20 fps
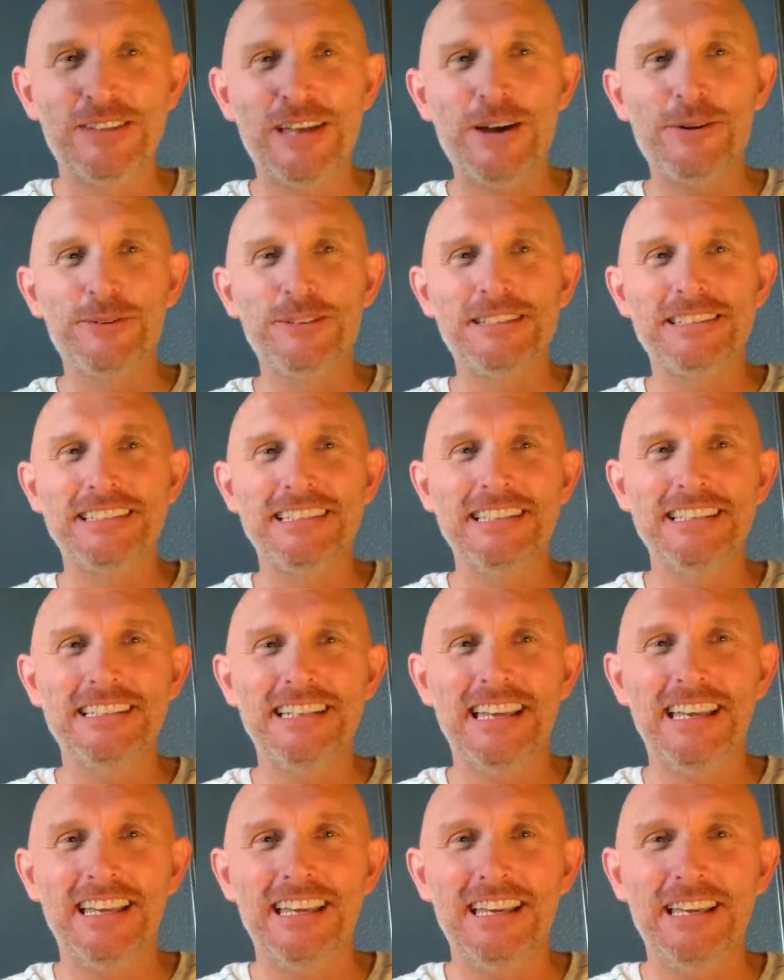that was in
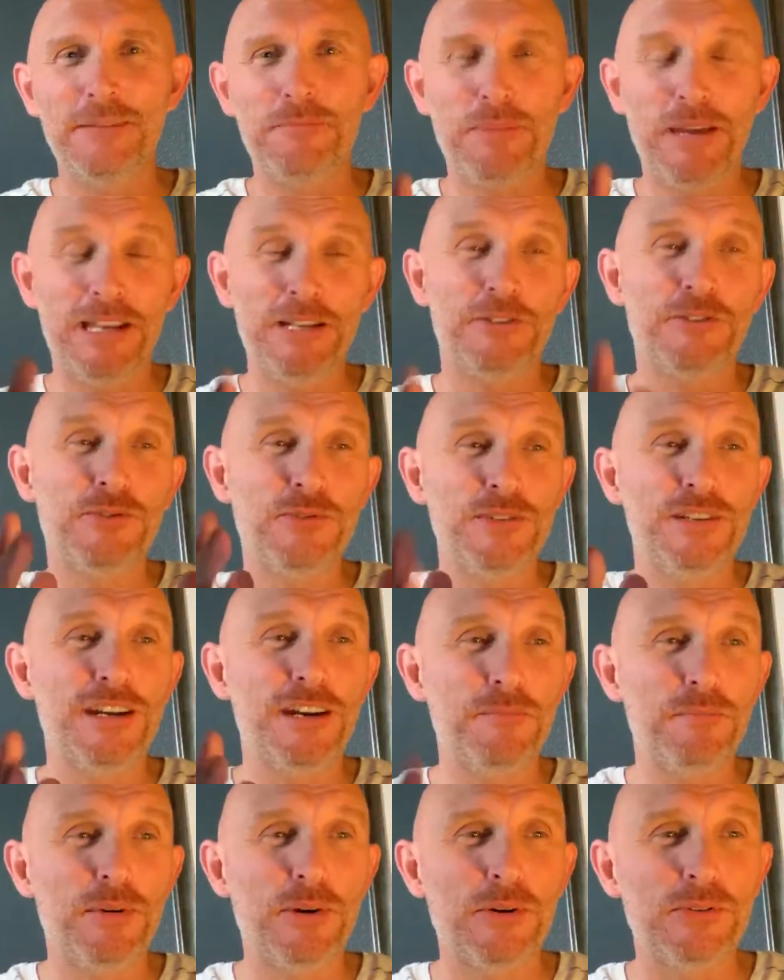a
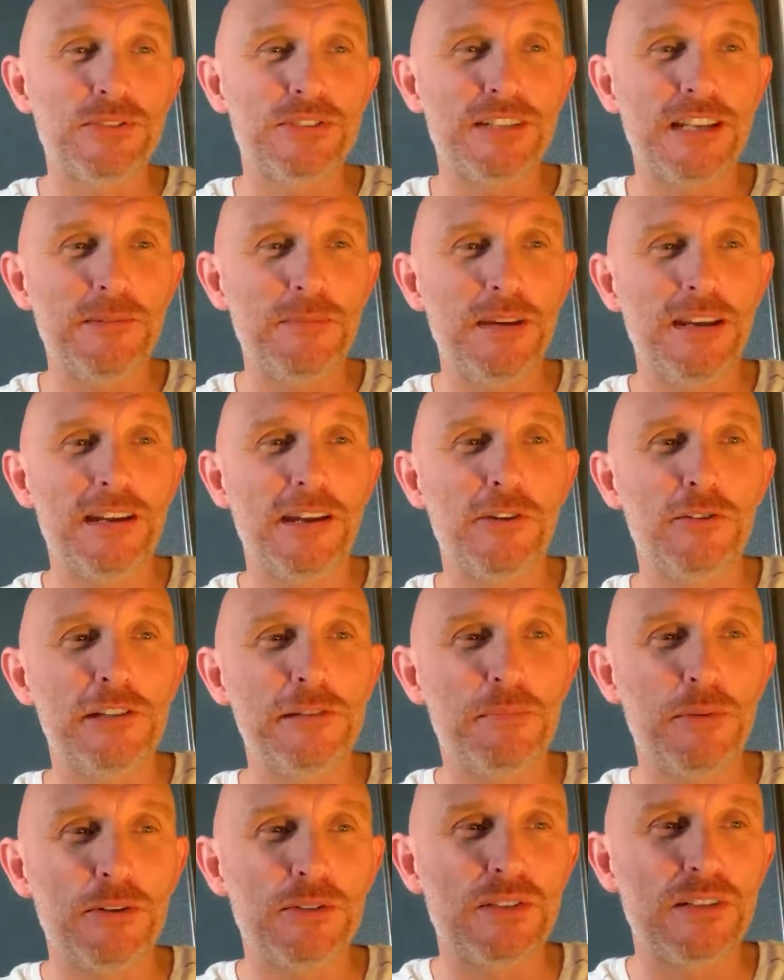Patreon post I made. I
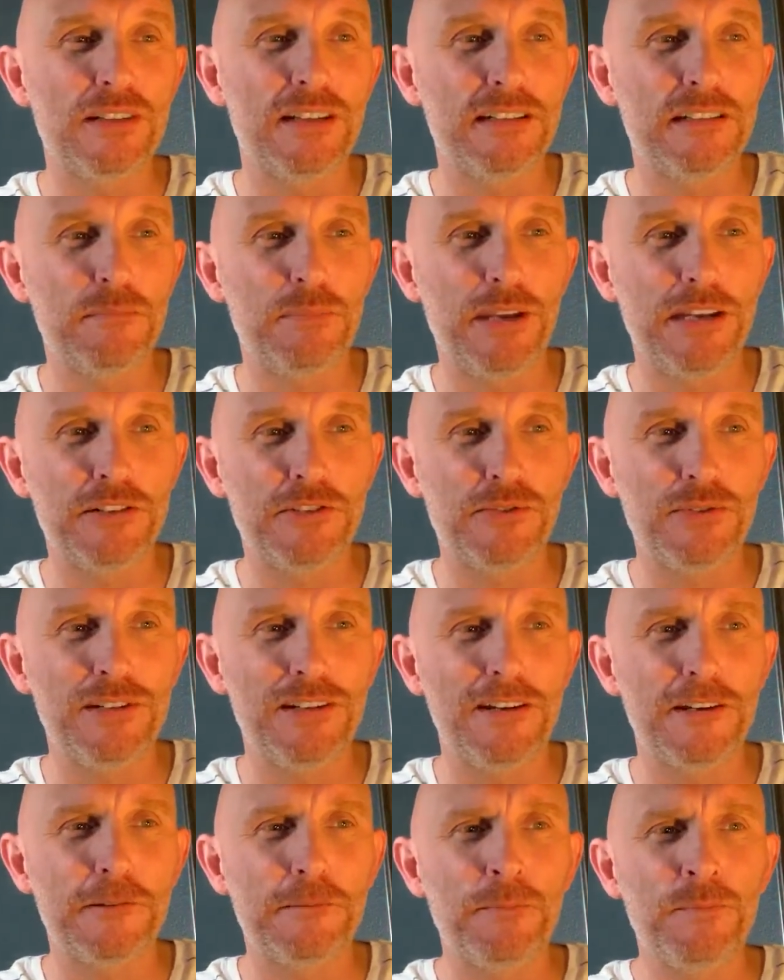only posted that to
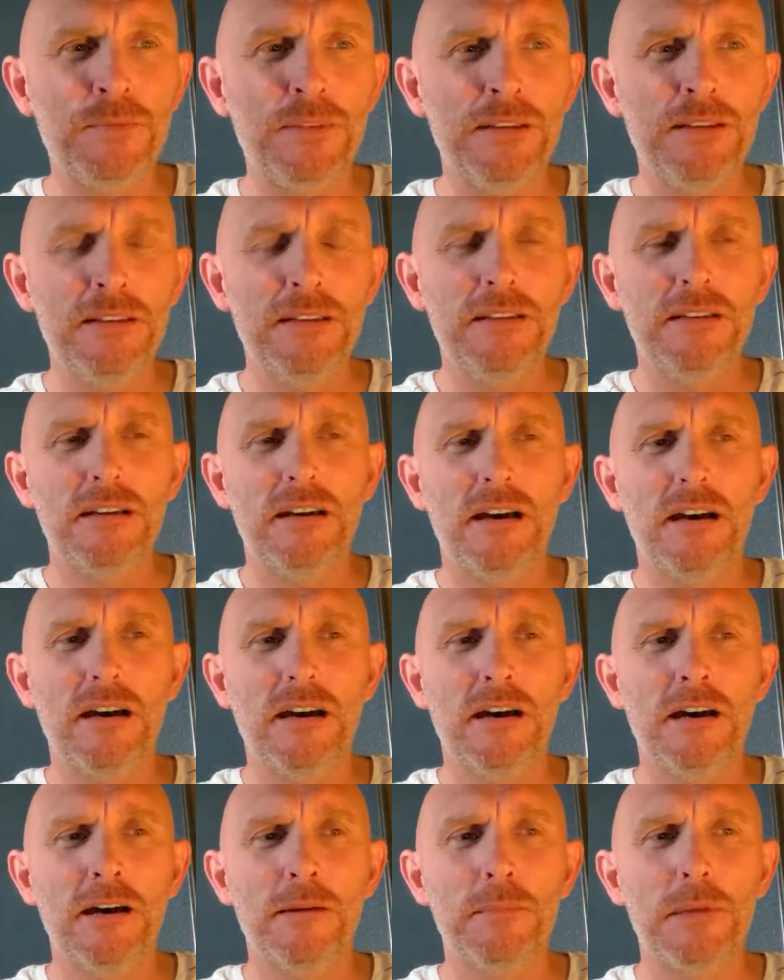Patreon.
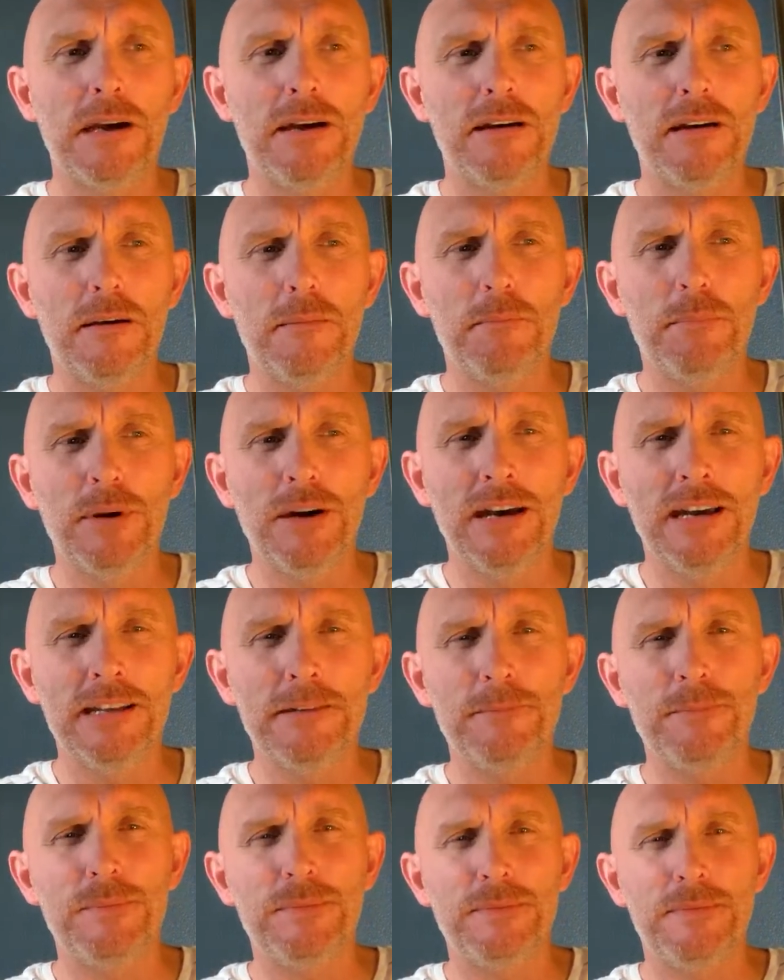
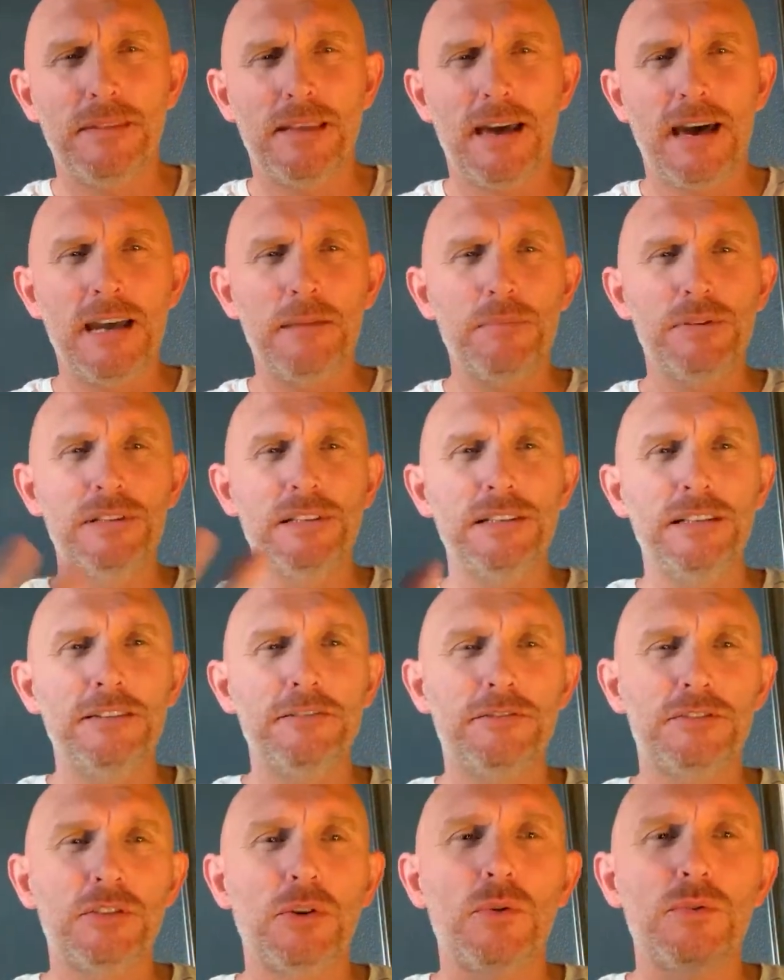But I
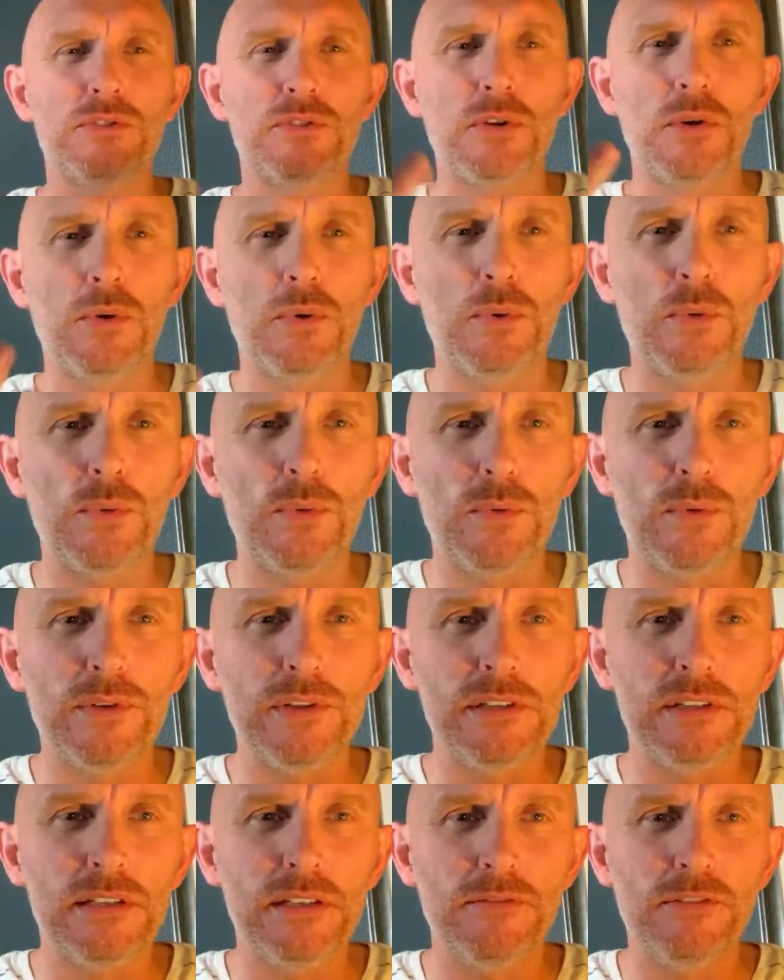believe, so
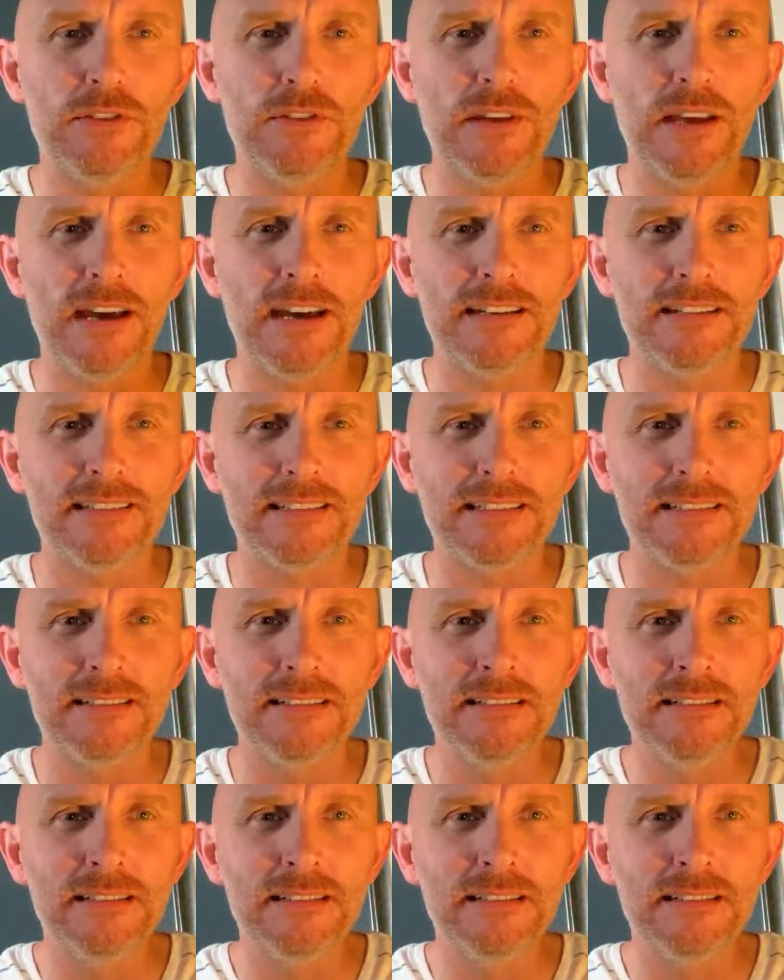if you're not,